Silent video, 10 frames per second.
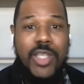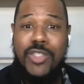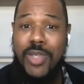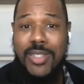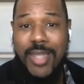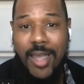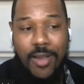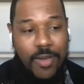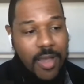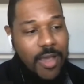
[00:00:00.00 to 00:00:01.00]
really stressed
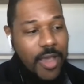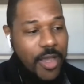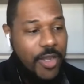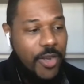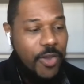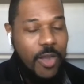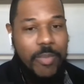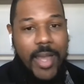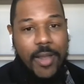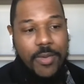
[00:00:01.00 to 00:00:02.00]
out,
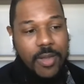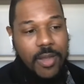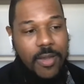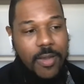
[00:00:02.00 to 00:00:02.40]
about